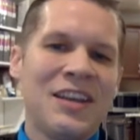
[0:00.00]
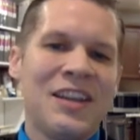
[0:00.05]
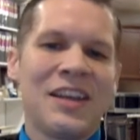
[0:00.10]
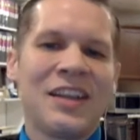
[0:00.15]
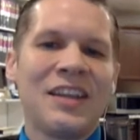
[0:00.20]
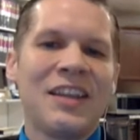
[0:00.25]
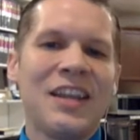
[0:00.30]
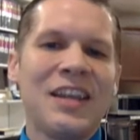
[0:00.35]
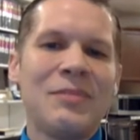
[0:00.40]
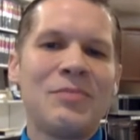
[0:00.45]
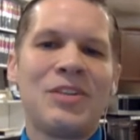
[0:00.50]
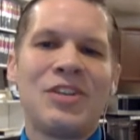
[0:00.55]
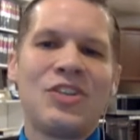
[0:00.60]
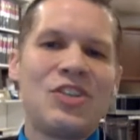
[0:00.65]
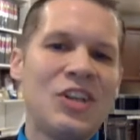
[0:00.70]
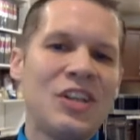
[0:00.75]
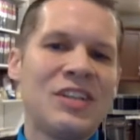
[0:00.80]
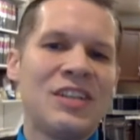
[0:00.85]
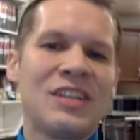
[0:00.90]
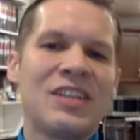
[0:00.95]
that claims
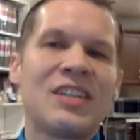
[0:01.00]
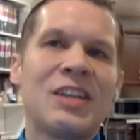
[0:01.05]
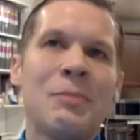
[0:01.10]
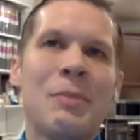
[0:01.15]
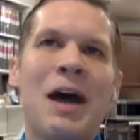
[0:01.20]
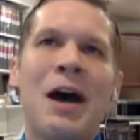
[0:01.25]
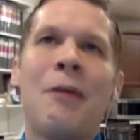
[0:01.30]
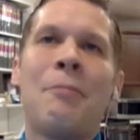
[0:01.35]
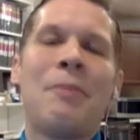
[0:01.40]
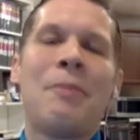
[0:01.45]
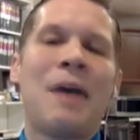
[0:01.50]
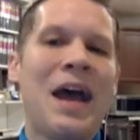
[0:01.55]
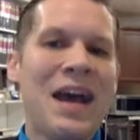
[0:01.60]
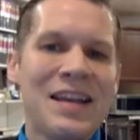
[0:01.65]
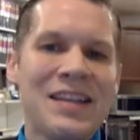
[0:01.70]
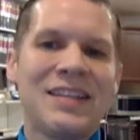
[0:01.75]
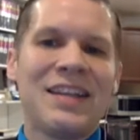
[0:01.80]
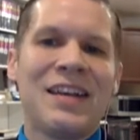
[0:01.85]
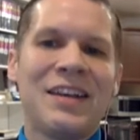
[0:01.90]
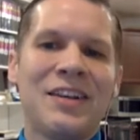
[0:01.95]
that Jesus somehow
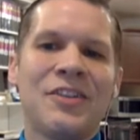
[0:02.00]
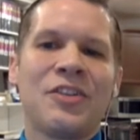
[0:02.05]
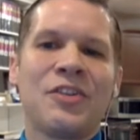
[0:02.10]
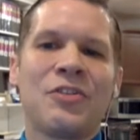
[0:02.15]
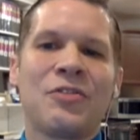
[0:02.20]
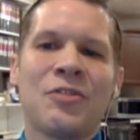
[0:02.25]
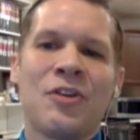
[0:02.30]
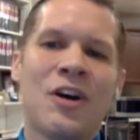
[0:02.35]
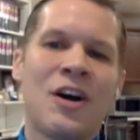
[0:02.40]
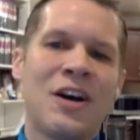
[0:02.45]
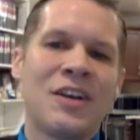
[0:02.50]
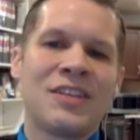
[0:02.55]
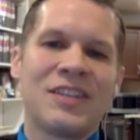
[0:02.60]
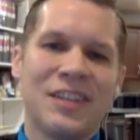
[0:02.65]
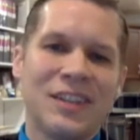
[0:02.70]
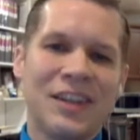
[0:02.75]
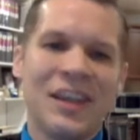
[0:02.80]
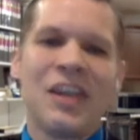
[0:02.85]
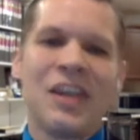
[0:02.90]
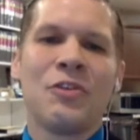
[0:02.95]
passed out on the cross
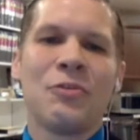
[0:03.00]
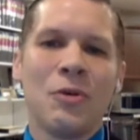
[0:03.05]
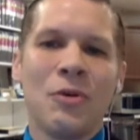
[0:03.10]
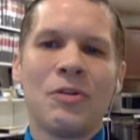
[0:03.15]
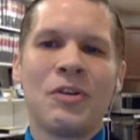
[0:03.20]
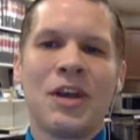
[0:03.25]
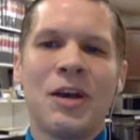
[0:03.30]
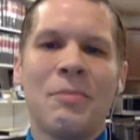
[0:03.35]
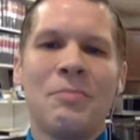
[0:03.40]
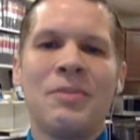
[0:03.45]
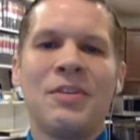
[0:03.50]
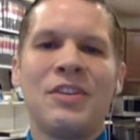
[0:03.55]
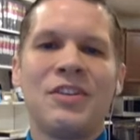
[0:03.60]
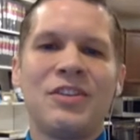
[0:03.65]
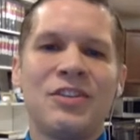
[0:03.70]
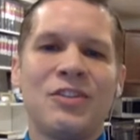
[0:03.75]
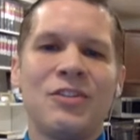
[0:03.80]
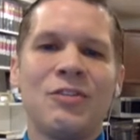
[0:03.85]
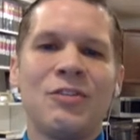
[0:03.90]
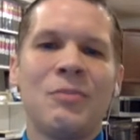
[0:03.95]
and later woke up in
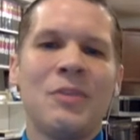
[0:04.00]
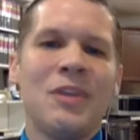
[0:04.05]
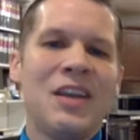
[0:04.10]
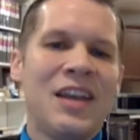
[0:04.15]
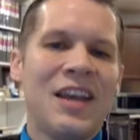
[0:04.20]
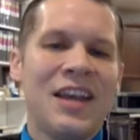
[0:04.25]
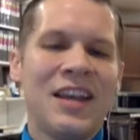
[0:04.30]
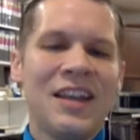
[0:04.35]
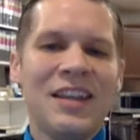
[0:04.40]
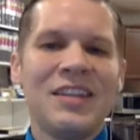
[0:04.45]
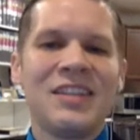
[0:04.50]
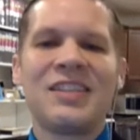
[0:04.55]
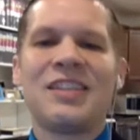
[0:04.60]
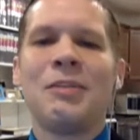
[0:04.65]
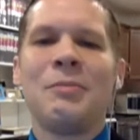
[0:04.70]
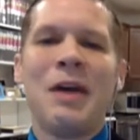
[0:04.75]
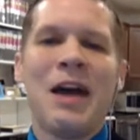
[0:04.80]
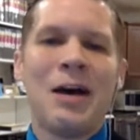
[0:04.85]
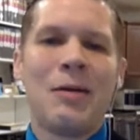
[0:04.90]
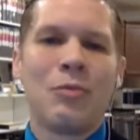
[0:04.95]
the tomb and then
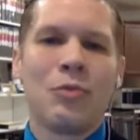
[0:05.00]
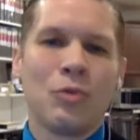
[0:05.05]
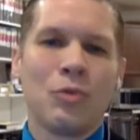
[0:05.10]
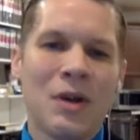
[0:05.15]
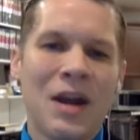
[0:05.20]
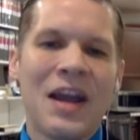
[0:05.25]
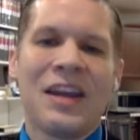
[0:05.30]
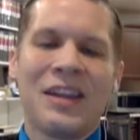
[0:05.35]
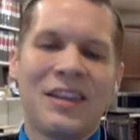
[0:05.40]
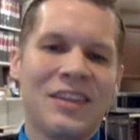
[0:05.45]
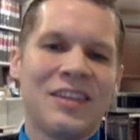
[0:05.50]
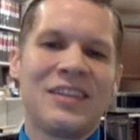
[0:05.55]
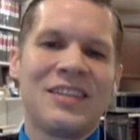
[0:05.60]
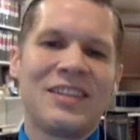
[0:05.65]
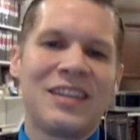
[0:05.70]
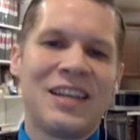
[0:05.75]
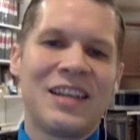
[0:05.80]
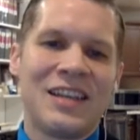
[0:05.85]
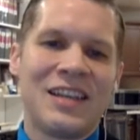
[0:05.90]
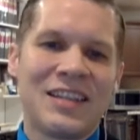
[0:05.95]
somehow
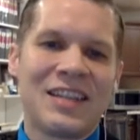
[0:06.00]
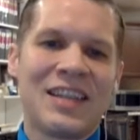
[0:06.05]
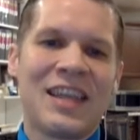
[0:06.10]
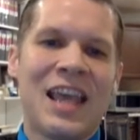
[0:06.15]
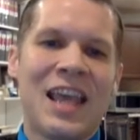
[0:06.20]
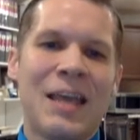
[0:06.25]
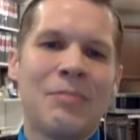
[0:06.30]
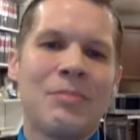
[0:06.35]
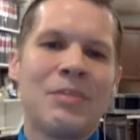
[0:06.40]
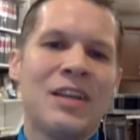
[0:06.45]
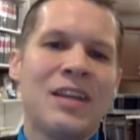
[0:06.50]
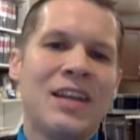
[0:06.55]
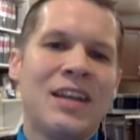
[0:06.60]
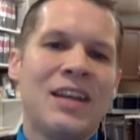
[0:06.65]
miraculously escaped.